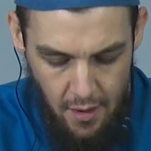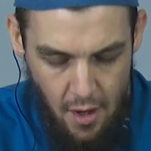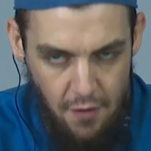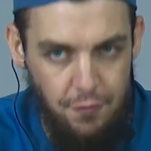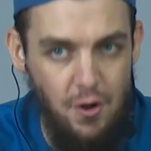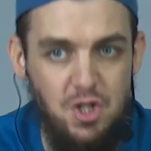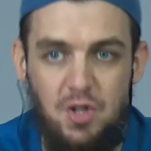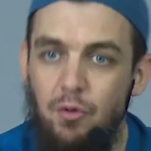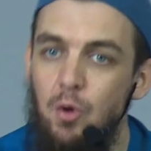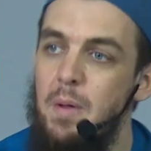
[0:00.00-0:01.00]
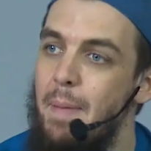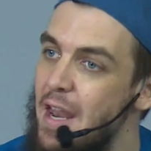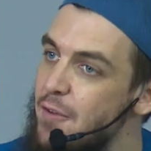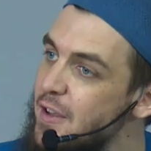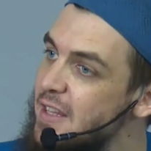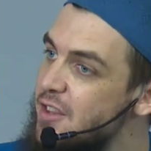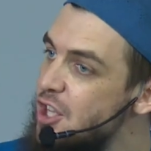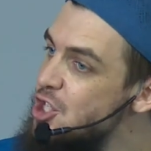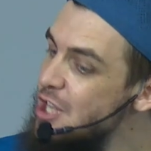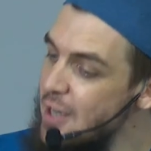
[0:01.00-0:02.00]
First of all, we benefit that the
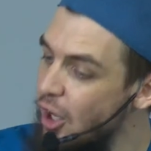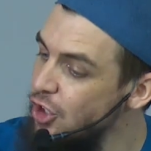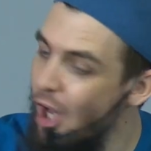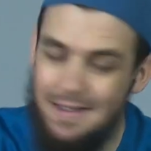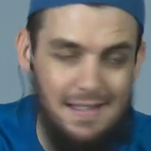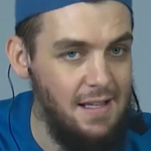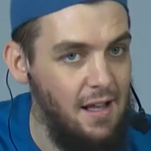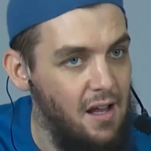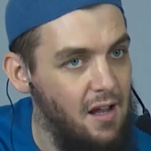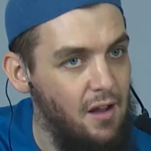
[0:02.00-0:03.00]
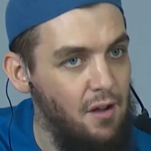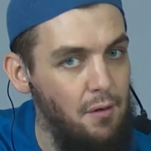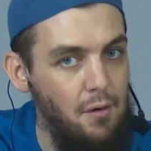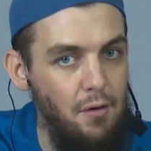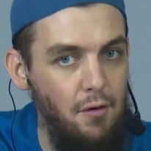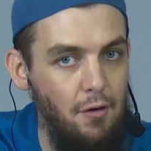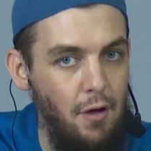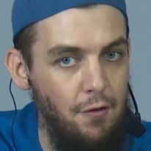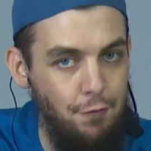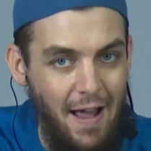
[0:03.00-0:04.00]
jinn are not
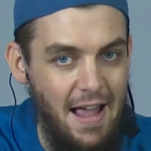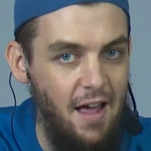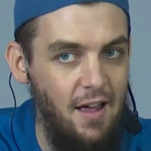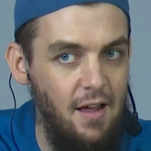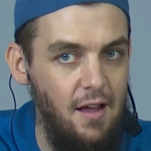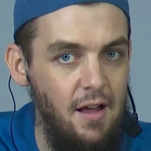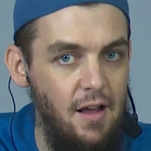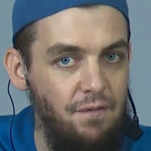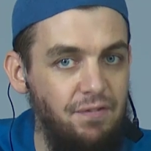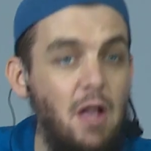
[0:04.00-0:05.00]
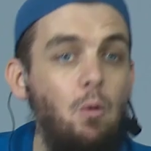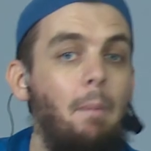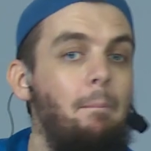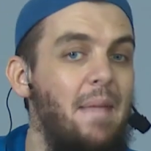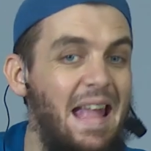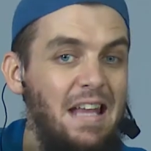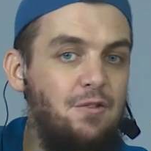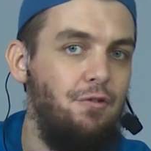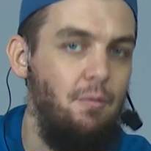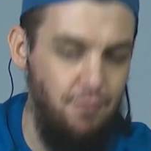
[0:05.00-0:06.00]
fire. They were made
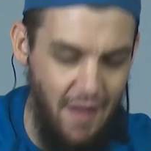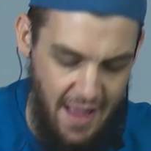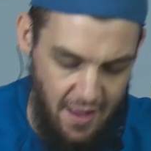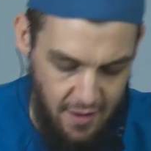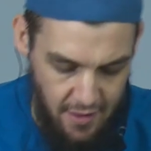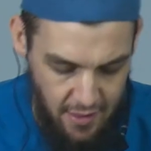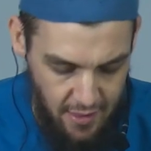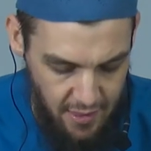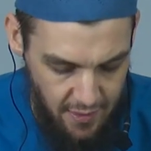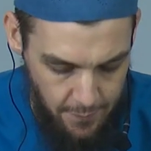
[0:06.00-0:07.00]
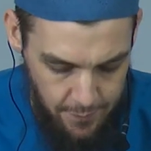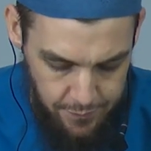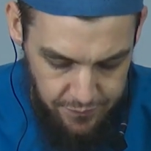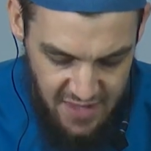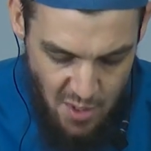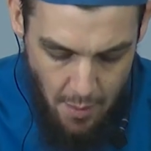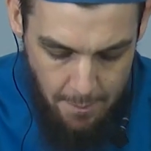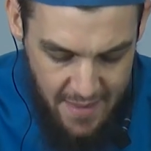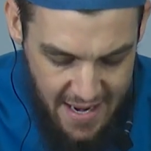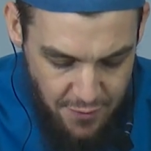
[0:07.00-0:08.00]
from fire. They were
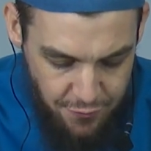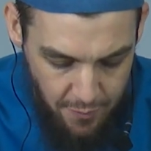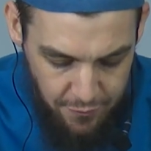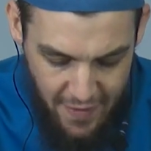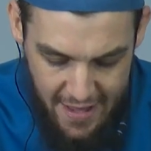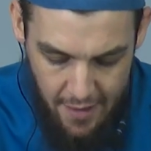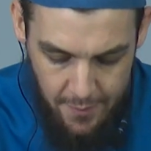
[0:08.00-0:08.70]
made from fire.